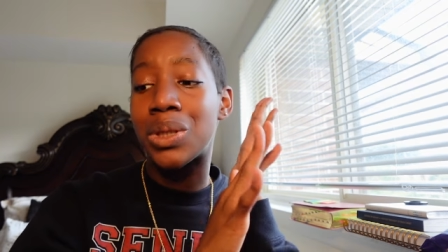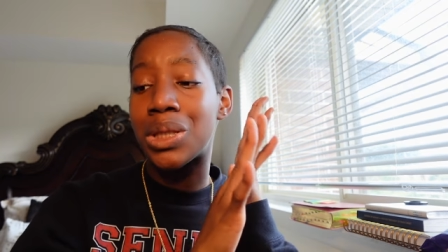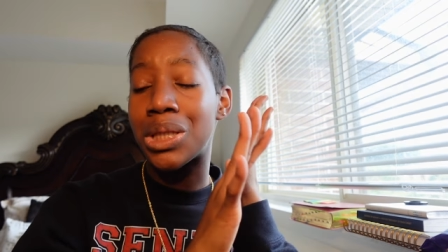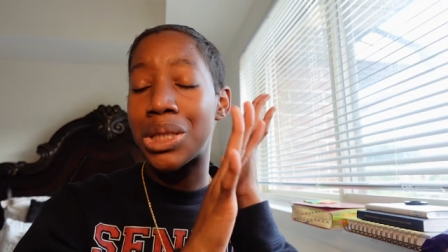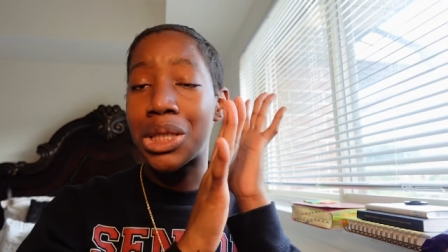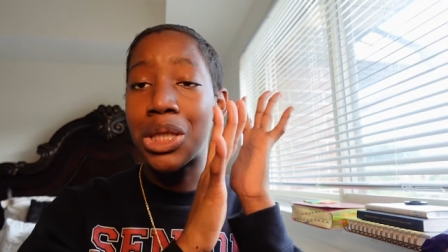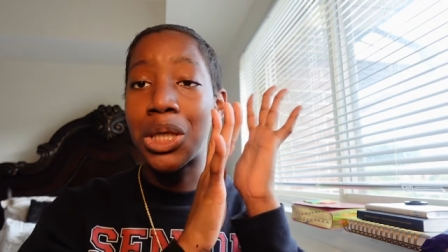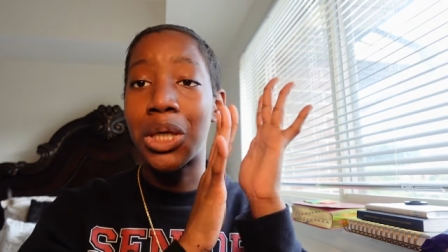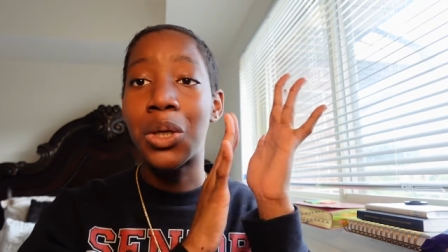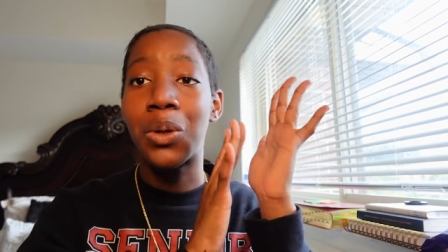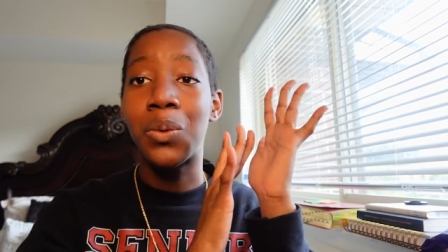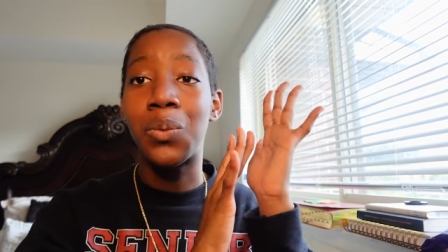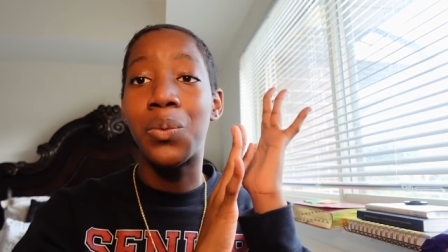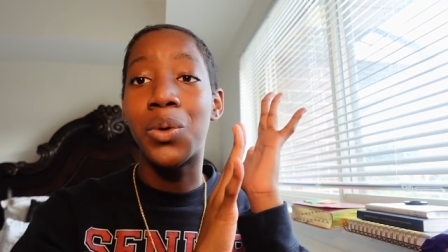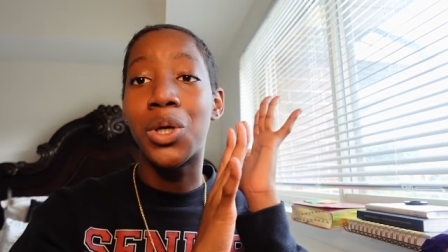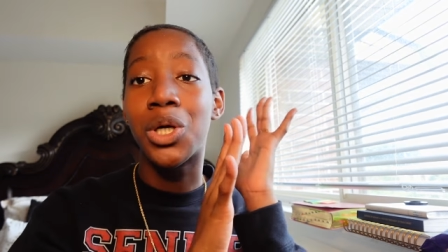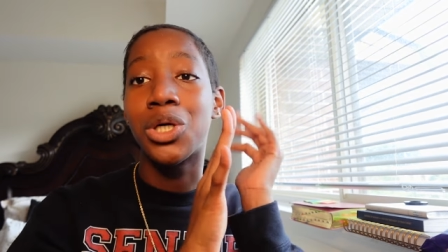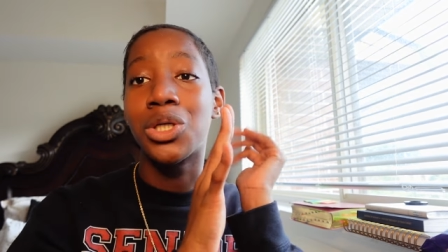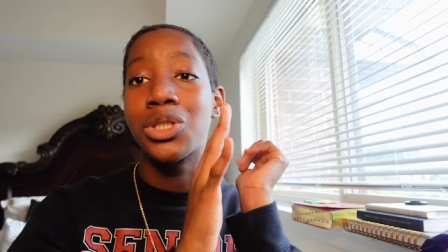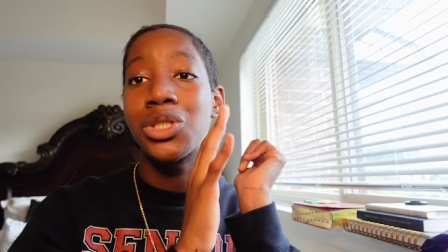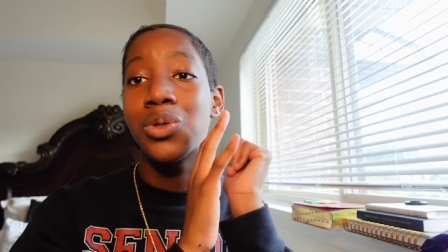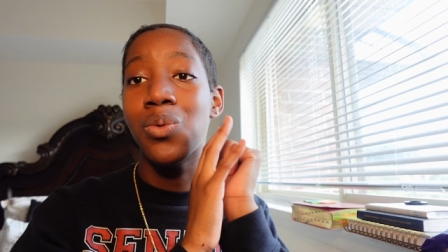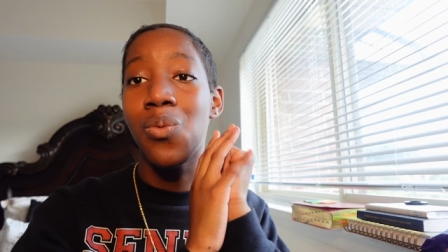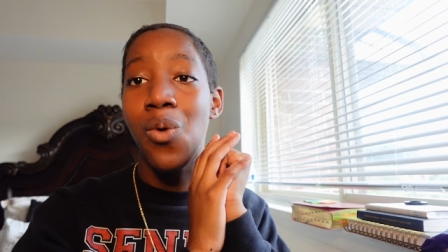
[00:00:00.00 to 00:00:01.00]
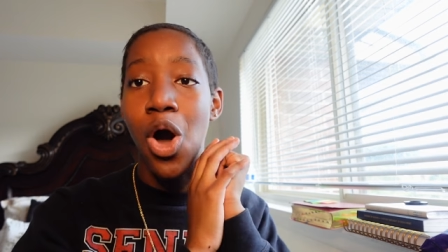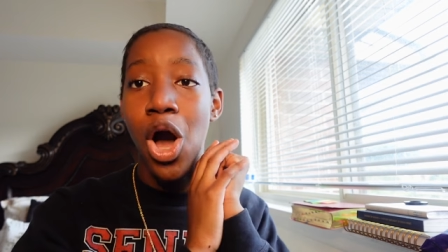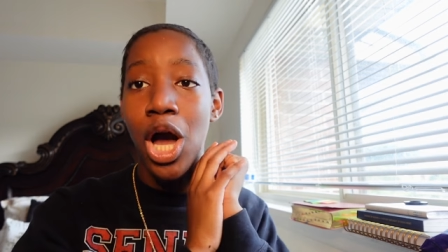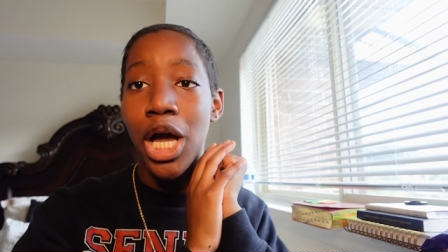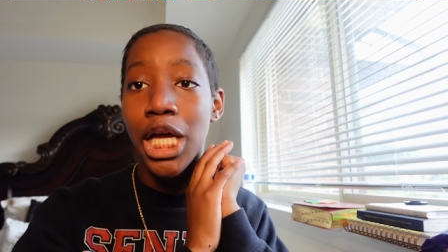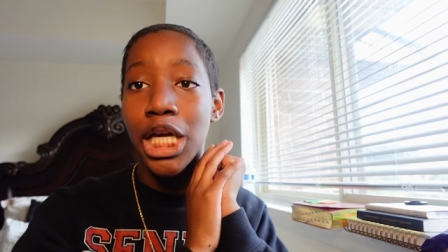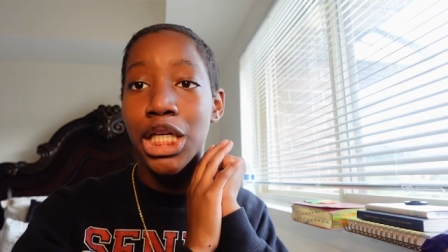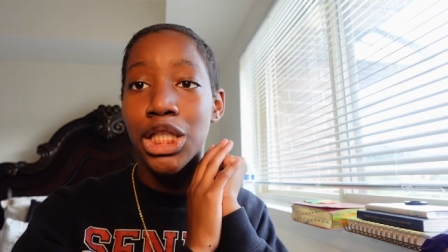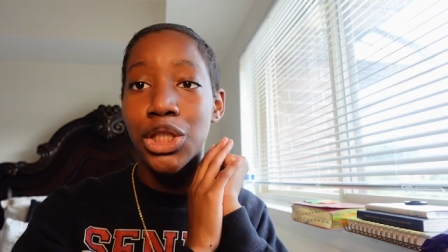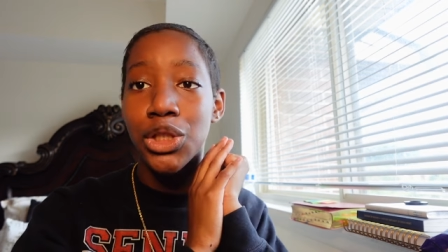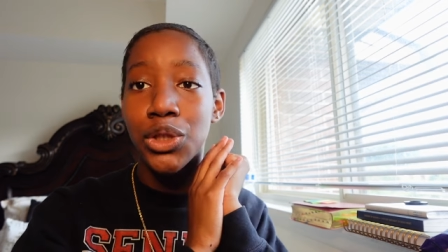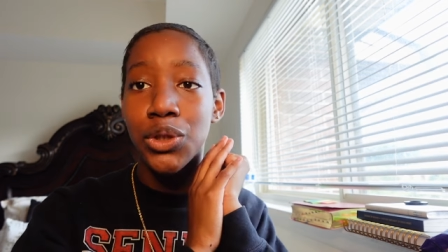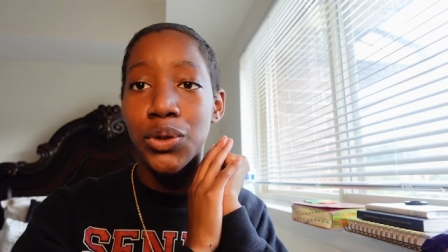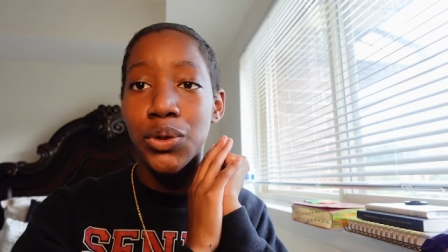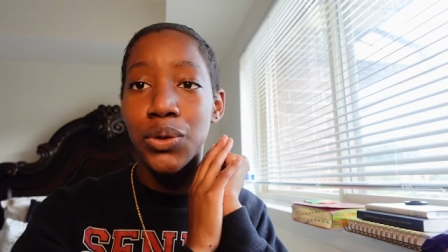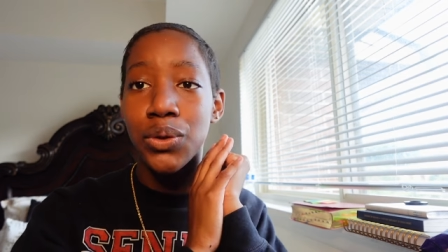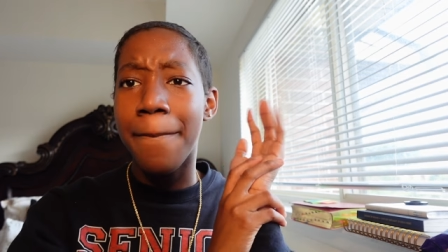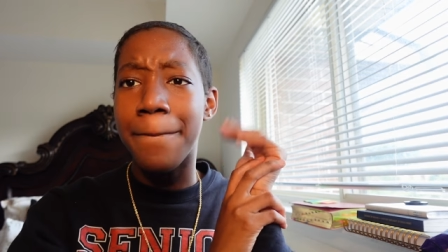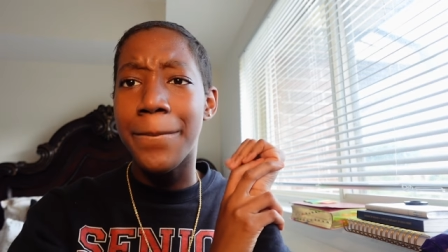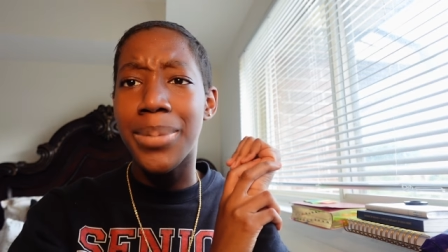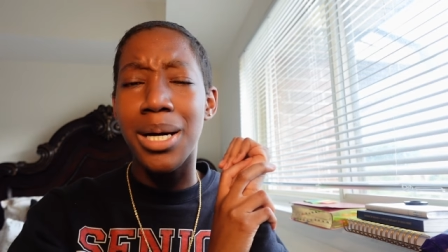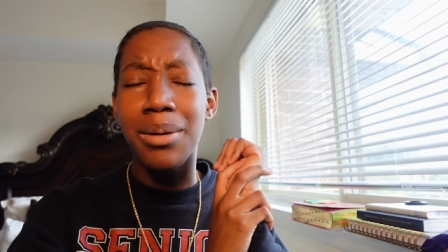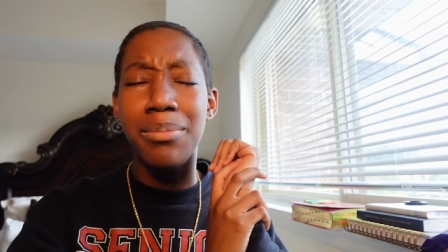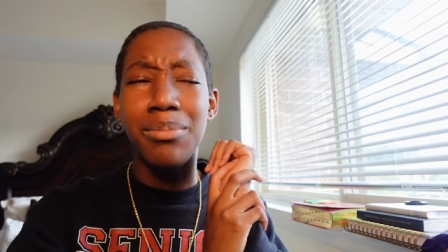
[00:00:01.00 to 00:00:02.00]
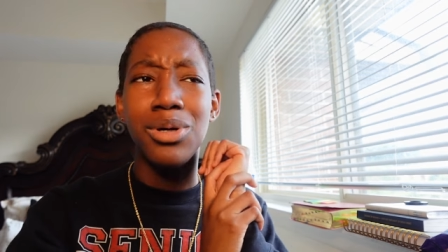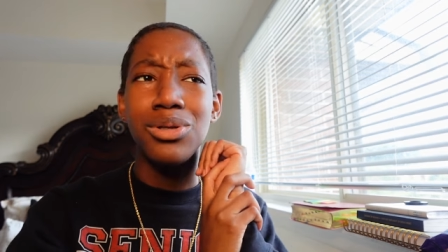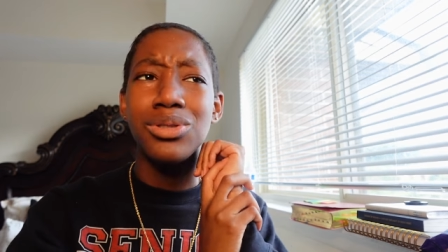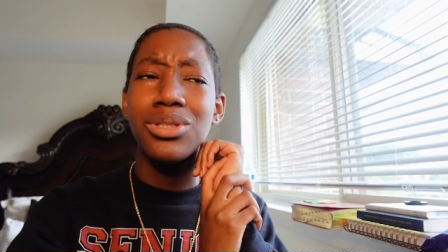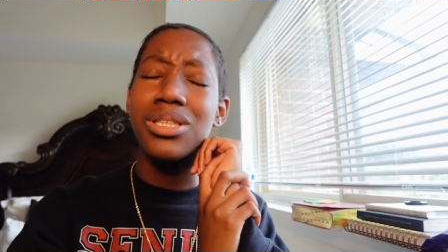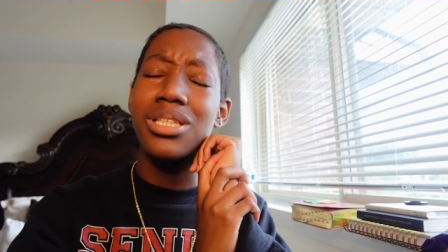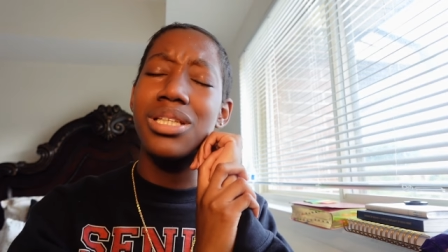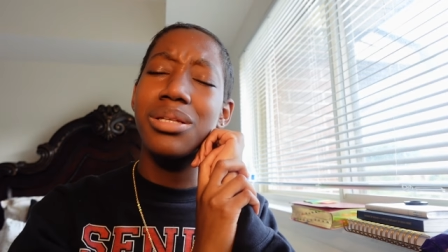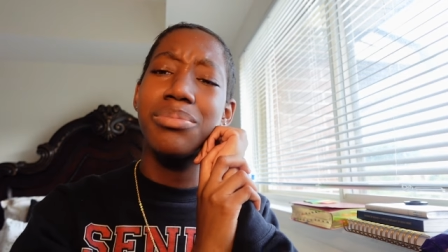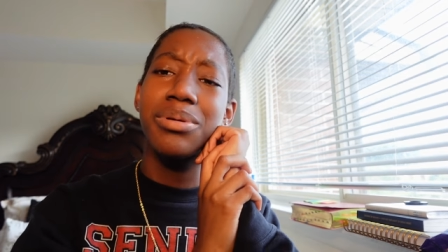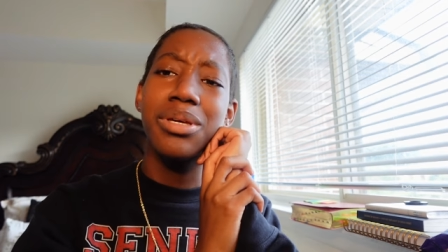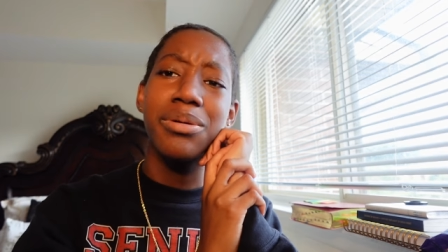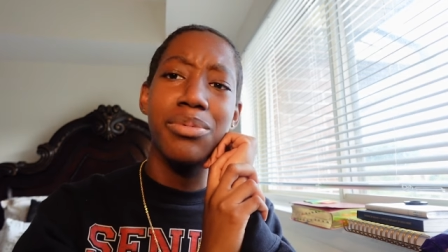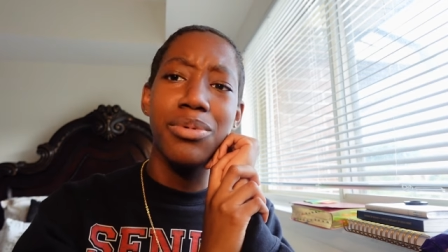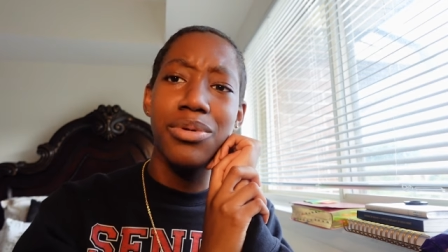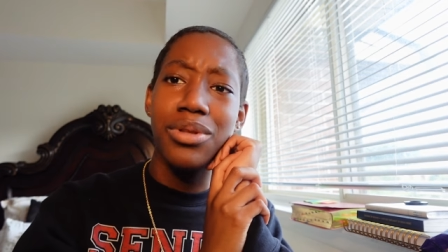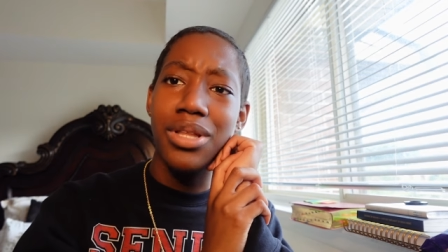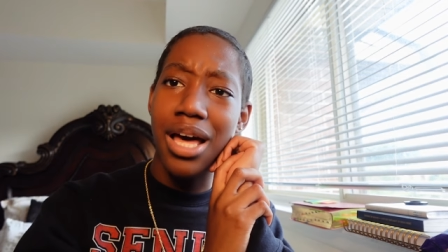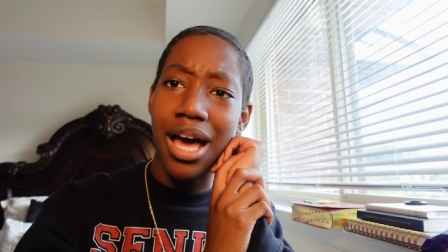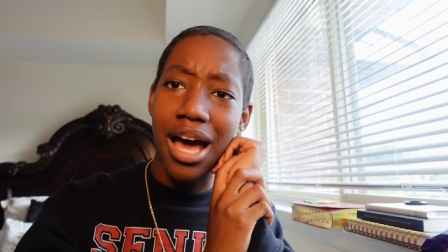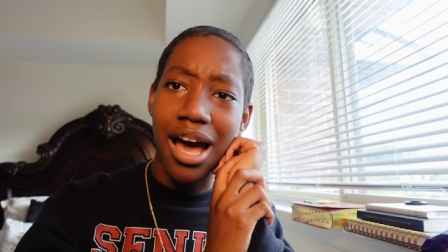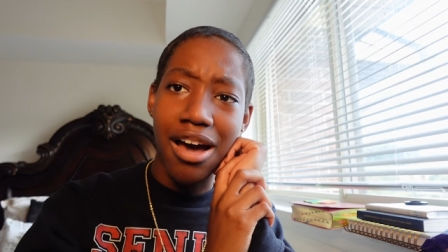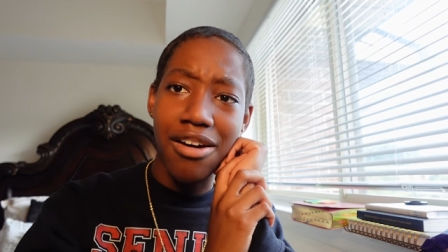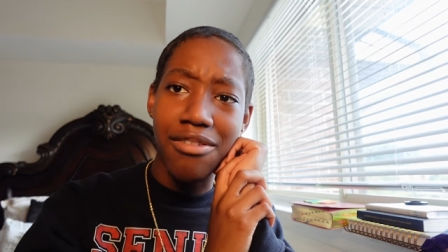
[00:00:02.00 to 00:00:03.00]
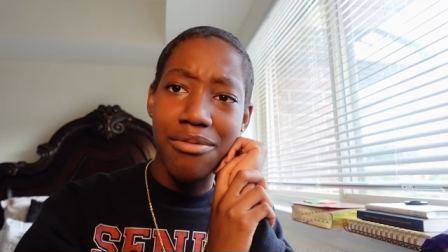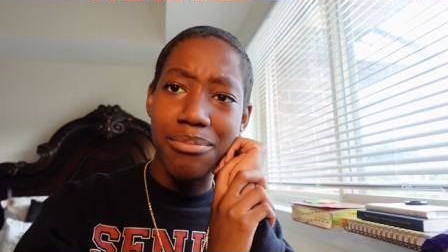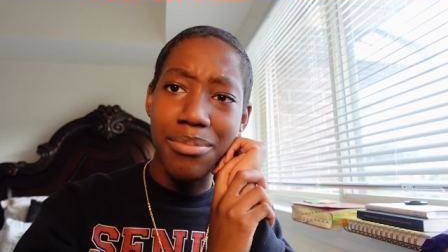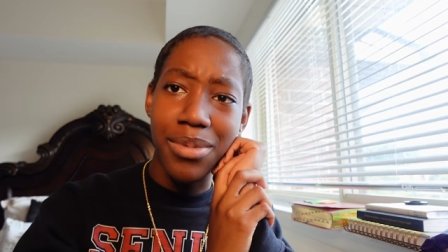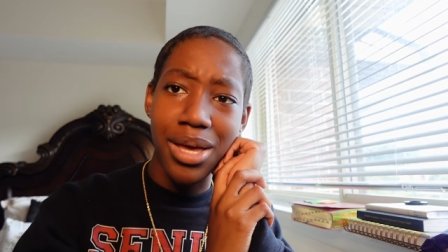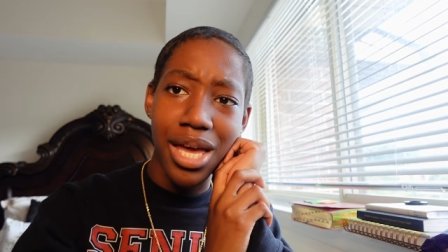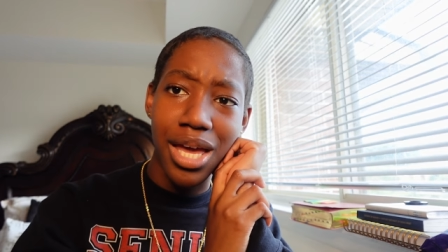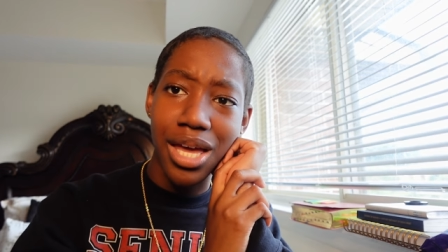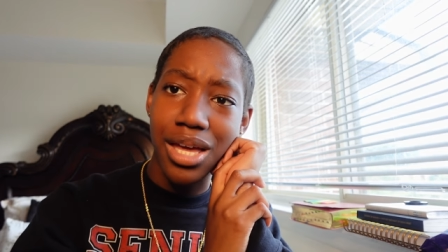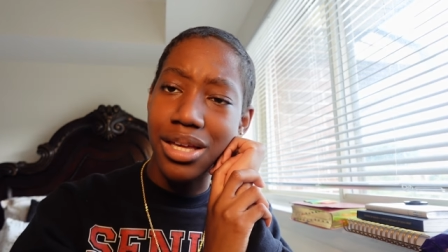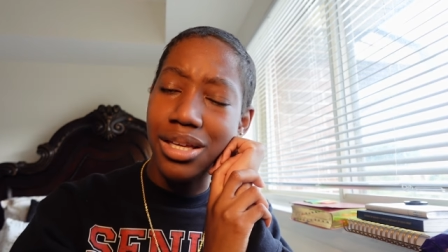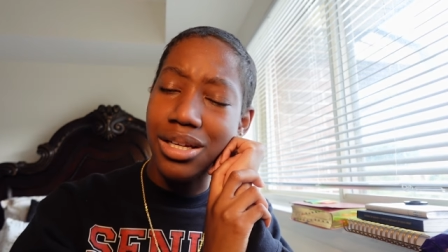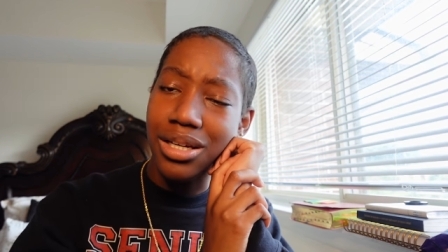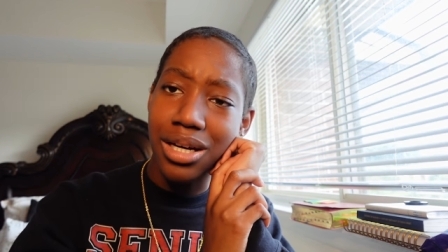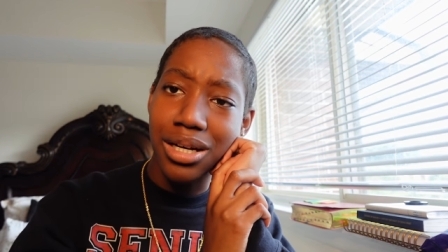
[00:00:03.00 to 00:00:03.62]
little world to walk into, but most of the people that I've met